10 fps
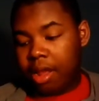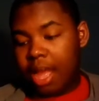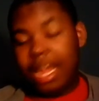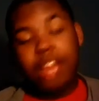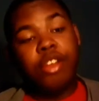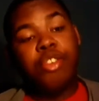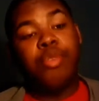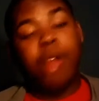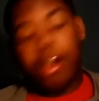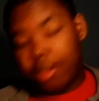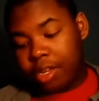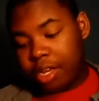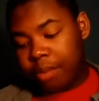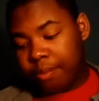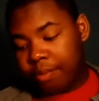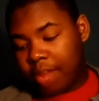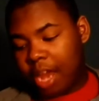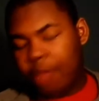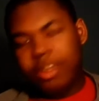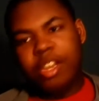I got there too early
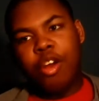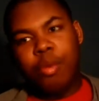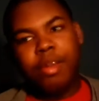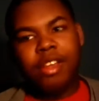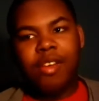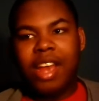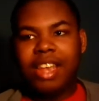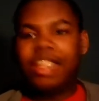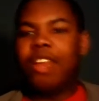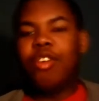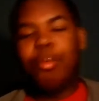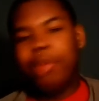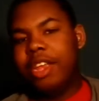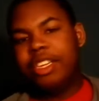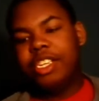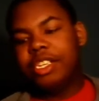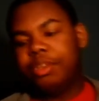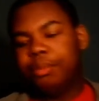and it wasn't open, so I had to sit on a bench.